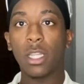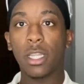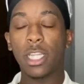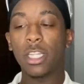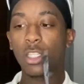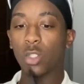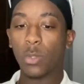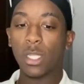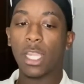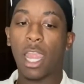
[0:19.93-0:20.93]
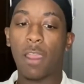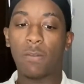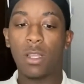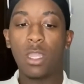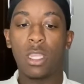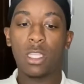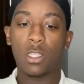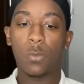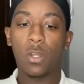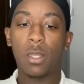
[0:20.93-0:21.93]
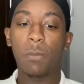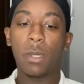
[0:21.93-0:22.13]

here shortly after this one.